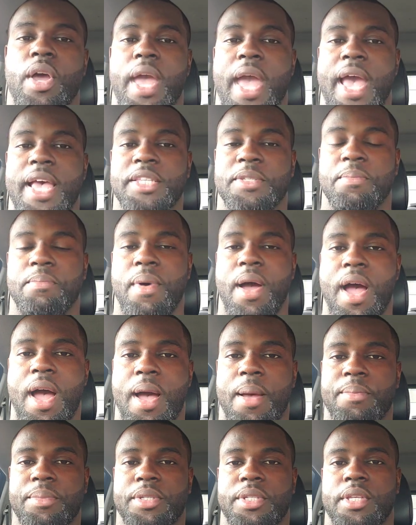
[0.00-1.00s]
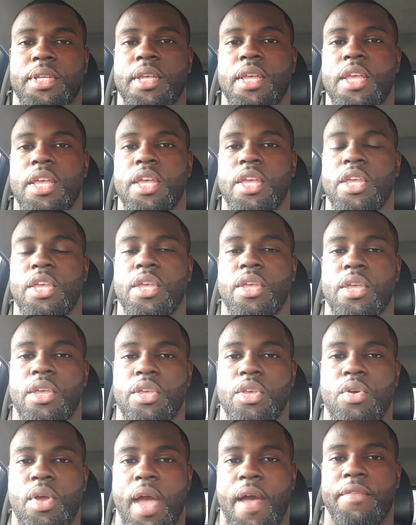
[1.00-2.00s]
as moms,
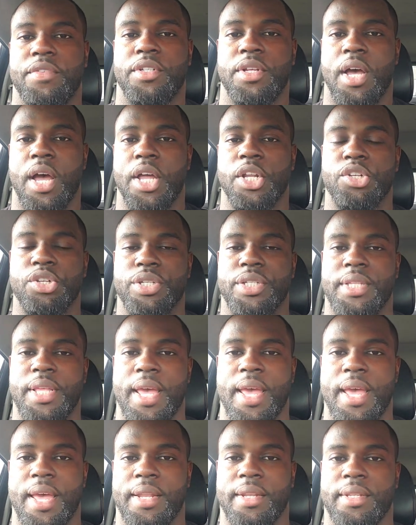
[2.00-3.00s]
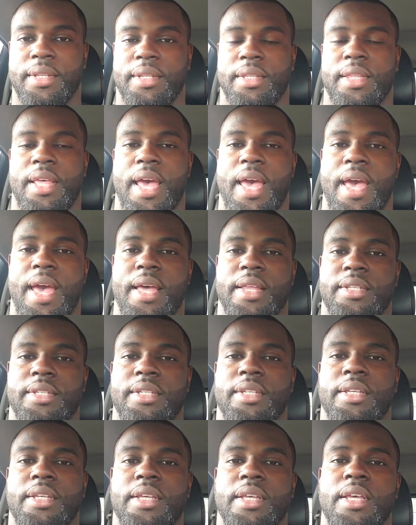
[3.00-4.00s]
you have to understand
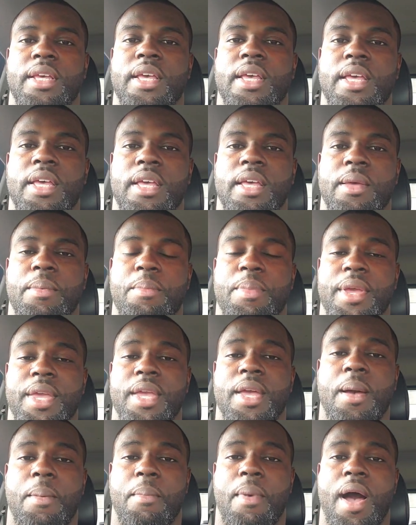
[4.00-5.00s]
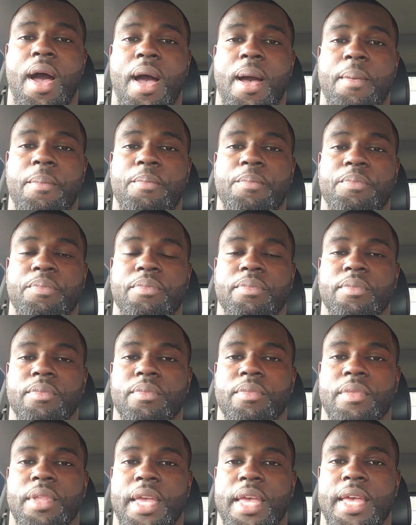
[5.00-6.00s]
that being a mom
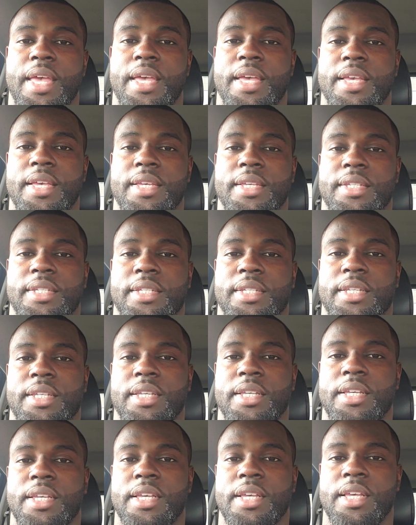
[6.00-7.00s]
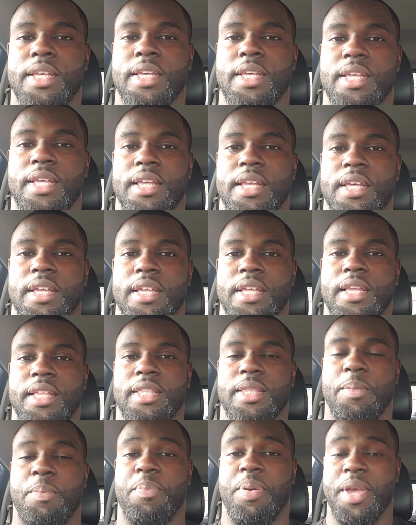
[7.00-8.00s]
is
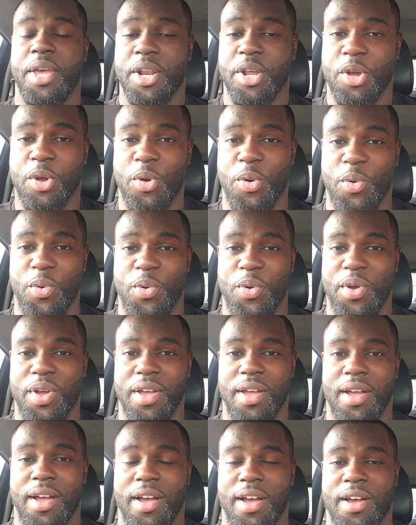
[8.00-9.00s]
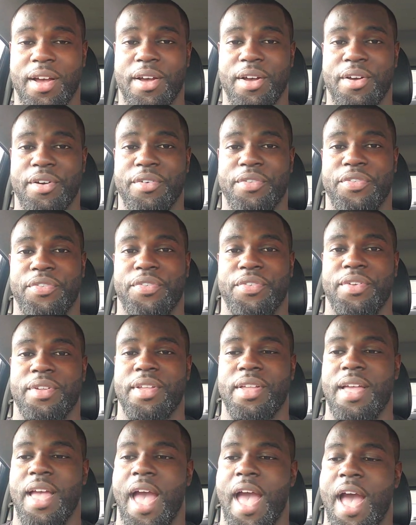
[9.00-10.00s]
the pinnacle of
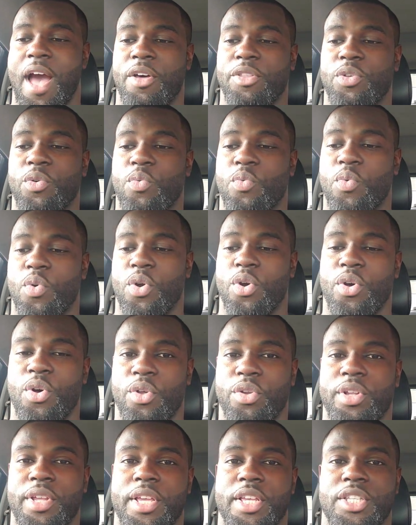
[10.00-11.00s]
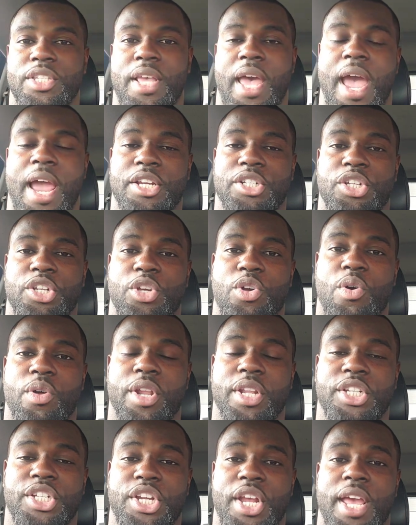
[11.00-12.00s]
how the world is actually
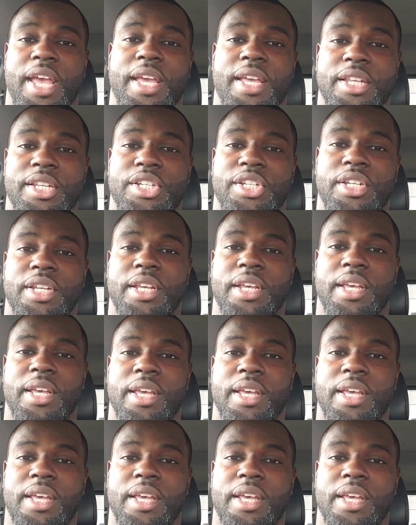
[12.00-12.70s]
going to change.